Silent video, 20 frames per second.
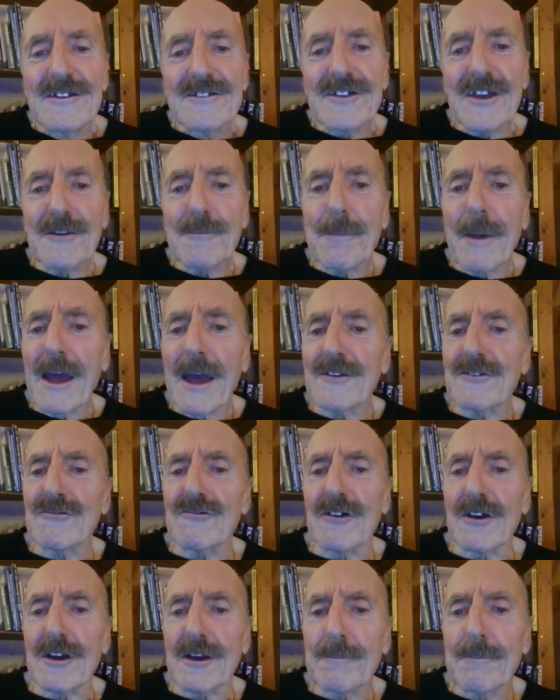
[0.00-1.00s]
St.
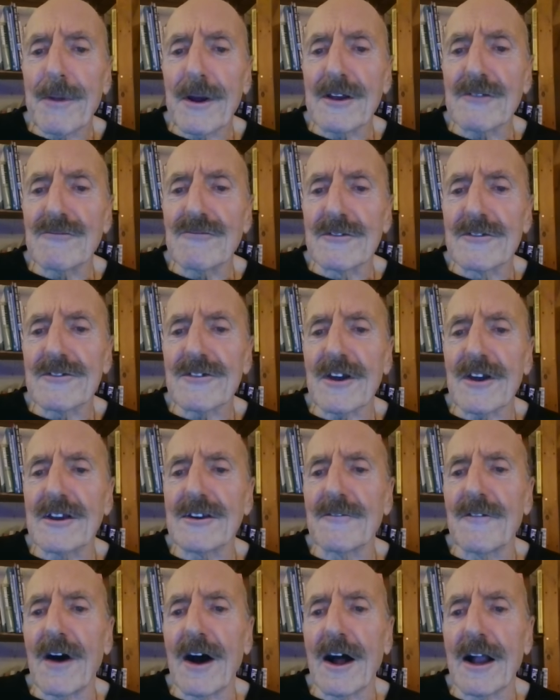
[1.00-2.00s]
Patrick, patron
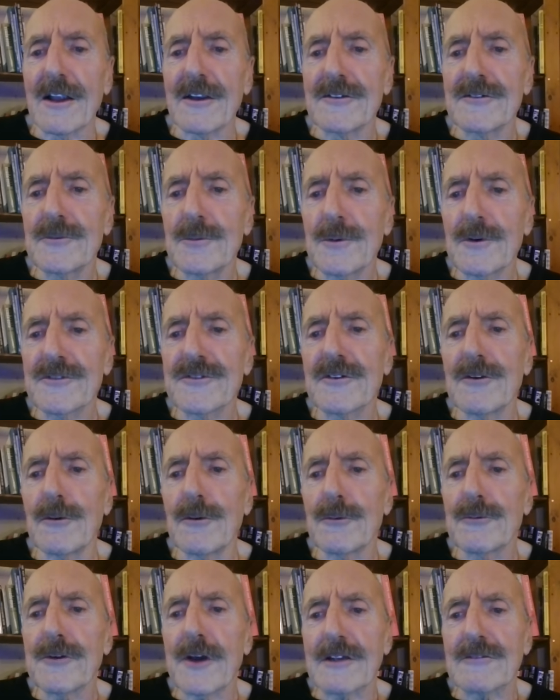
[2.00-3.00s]
saint of Ireland, was of
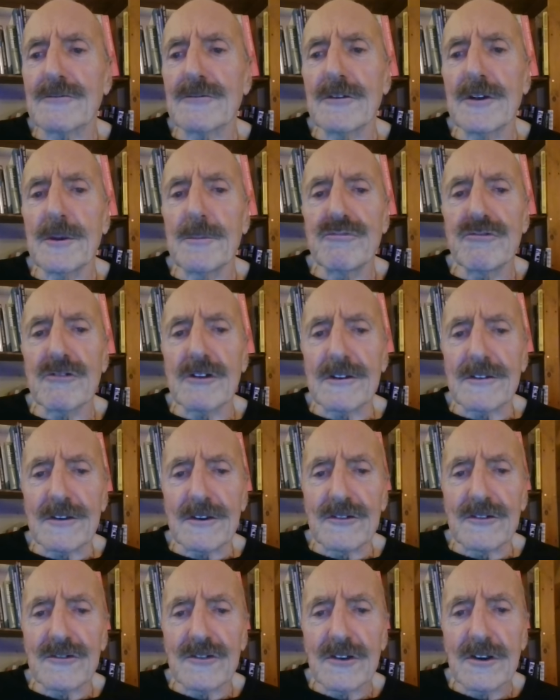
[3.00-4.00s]
course actually
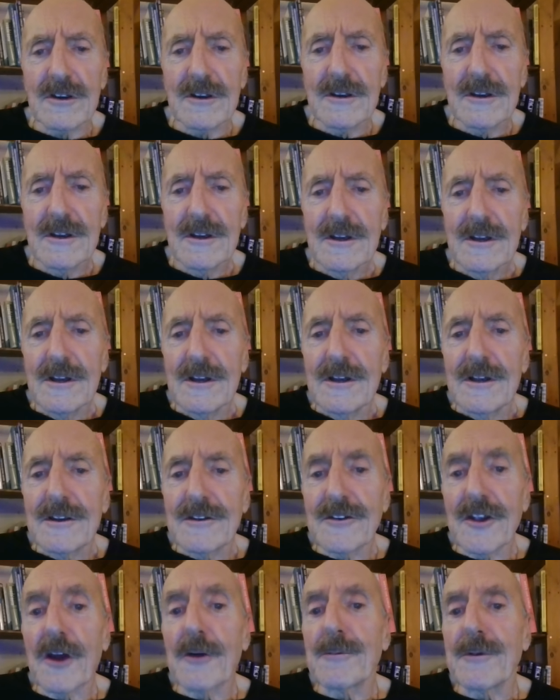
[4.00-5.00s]
British.
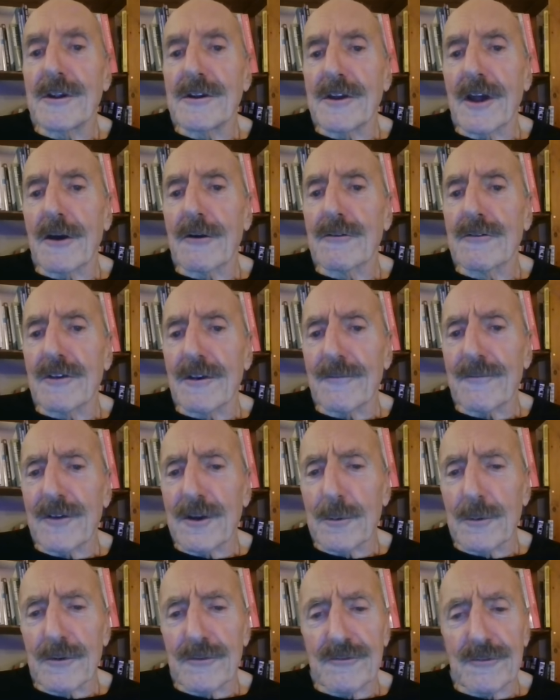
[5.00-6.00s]
Nobody knows if
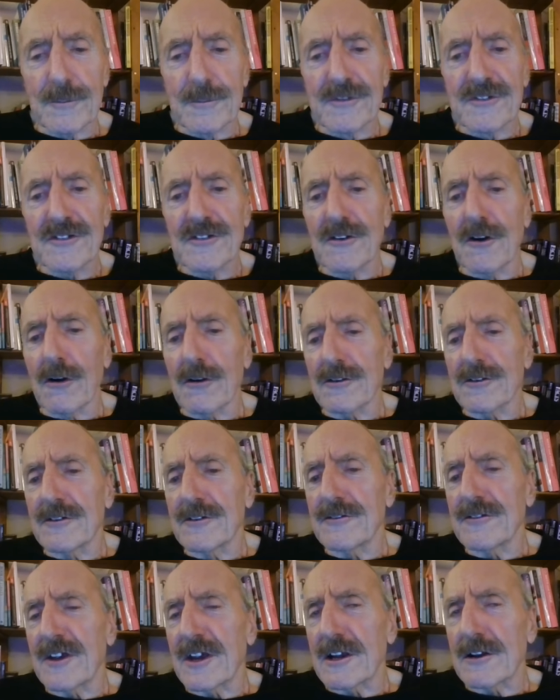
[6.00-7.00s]
he was from
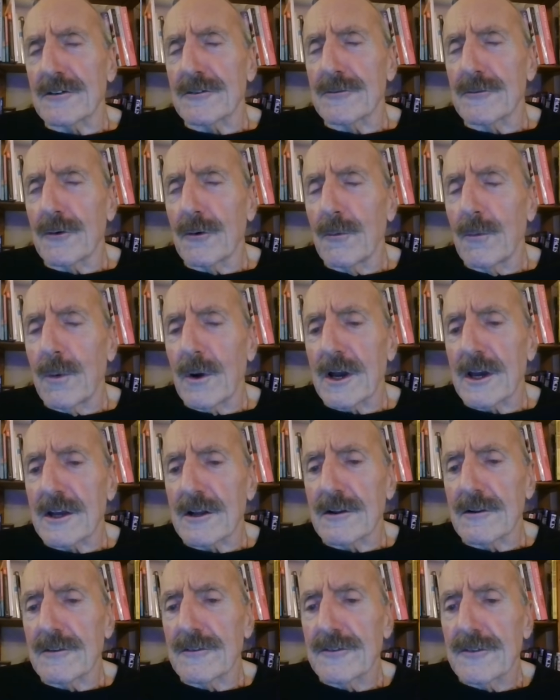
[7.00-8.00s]
Scotland, England, or
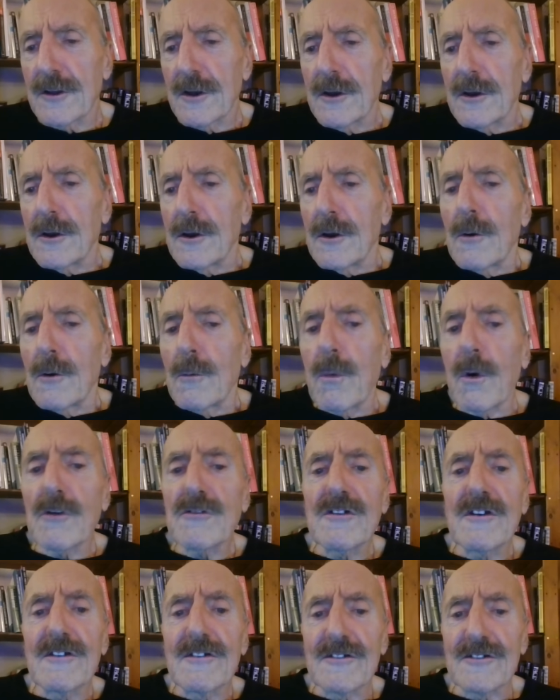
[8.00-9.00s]
Wales.
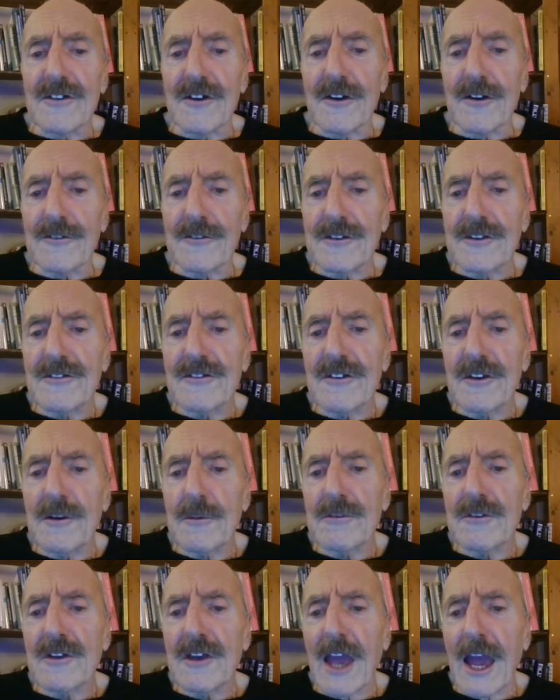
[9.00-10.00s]
What is certain is that he
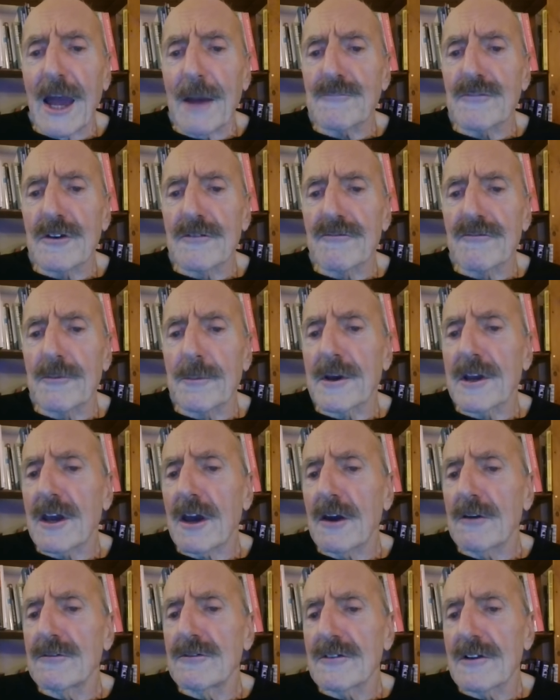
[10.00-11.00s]
was captured from a
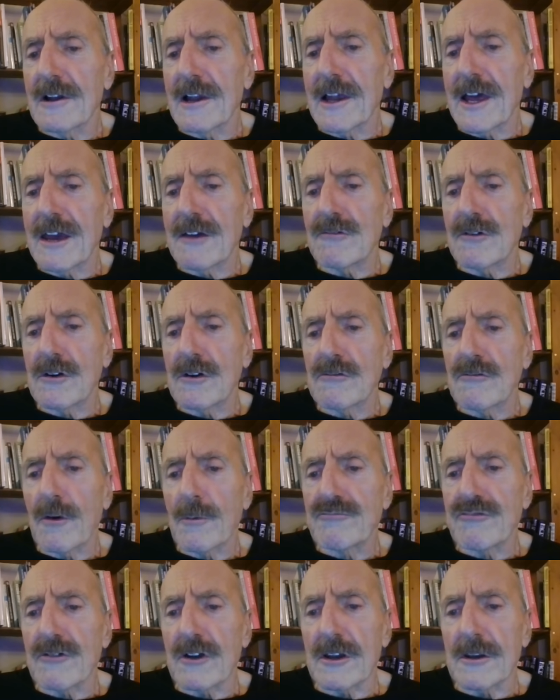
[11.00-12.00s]
coastal area
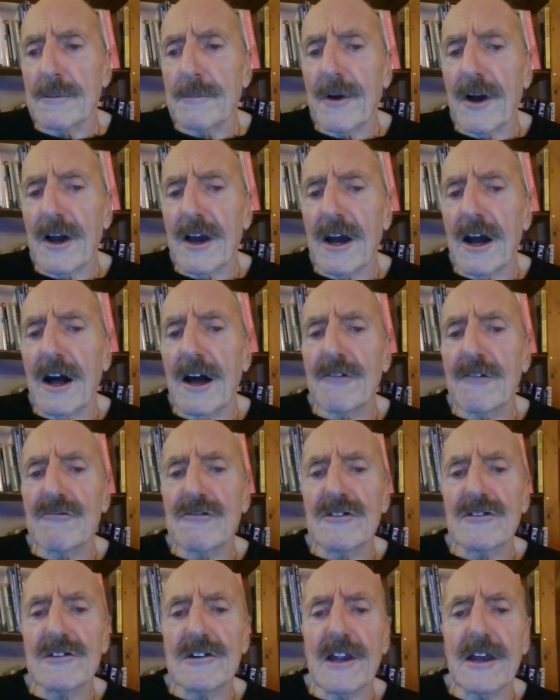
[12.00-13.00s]
of Britain by
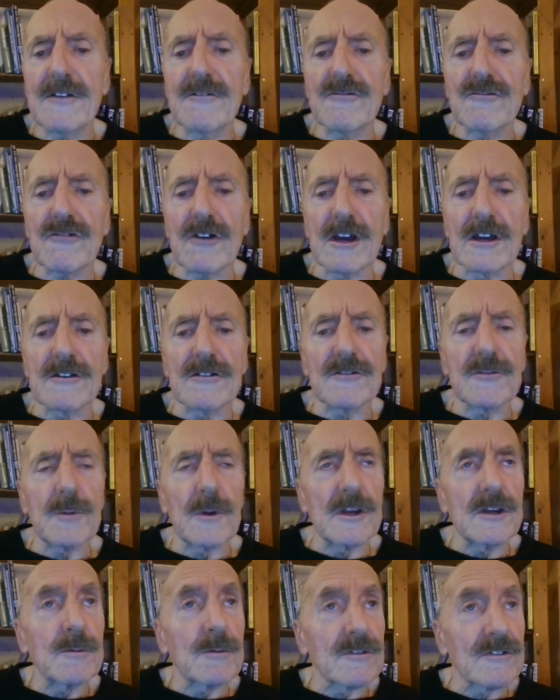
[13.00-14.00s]
Irish slave traders
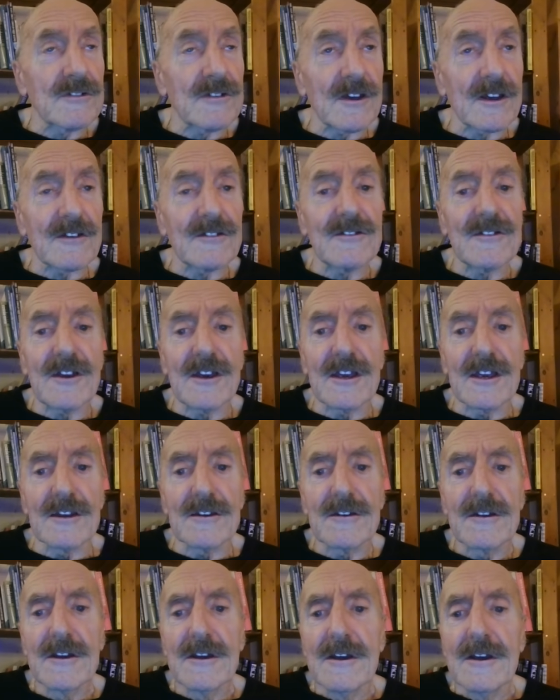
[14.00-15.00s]
when he was
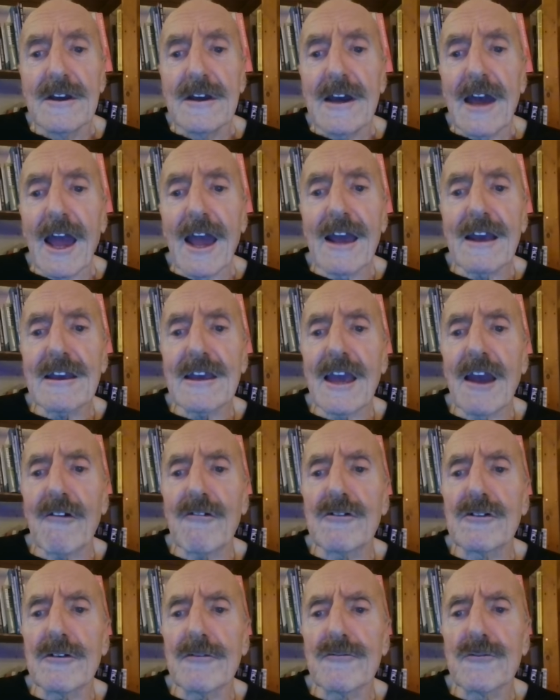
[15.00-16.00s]
16 and
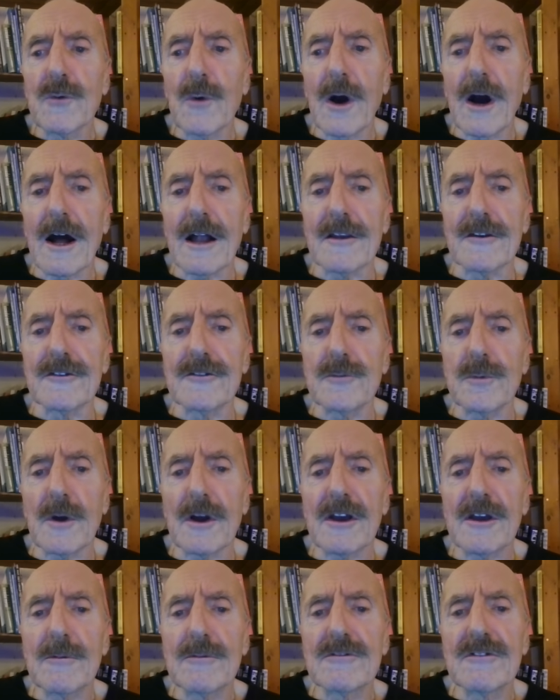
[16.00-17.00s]
carried off to Ireland,
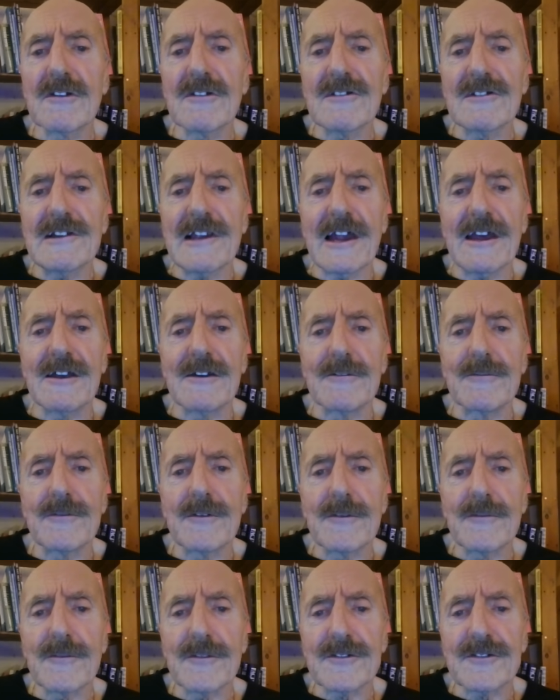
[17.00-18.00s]
where he was a slave
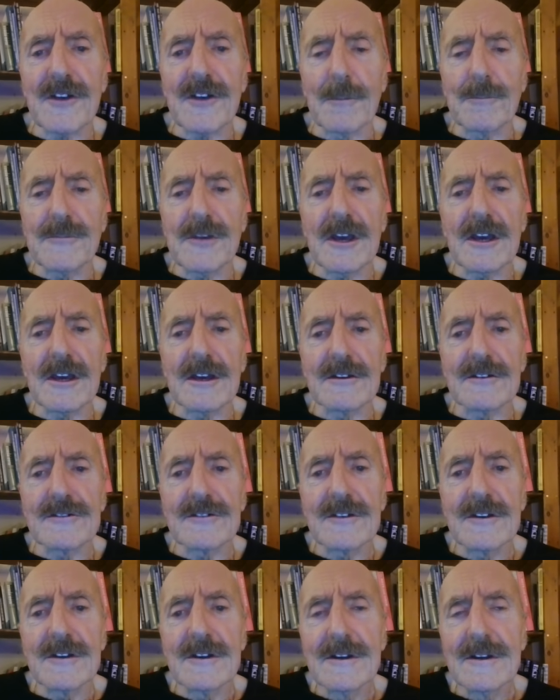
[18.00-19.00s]
for some
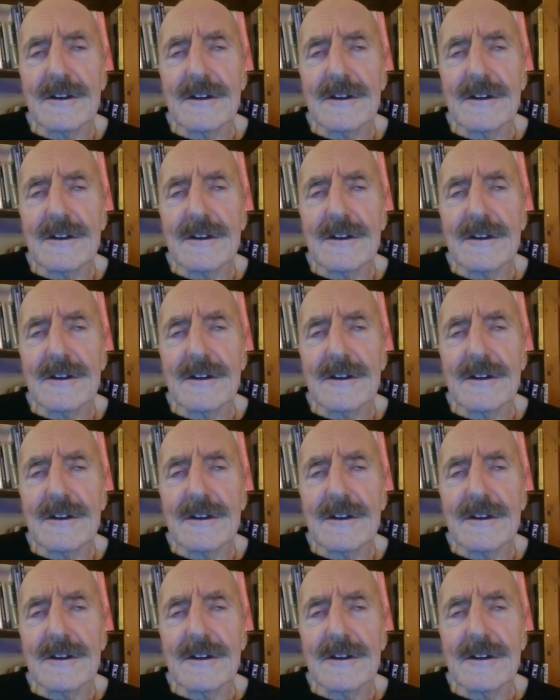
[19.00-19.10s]
years.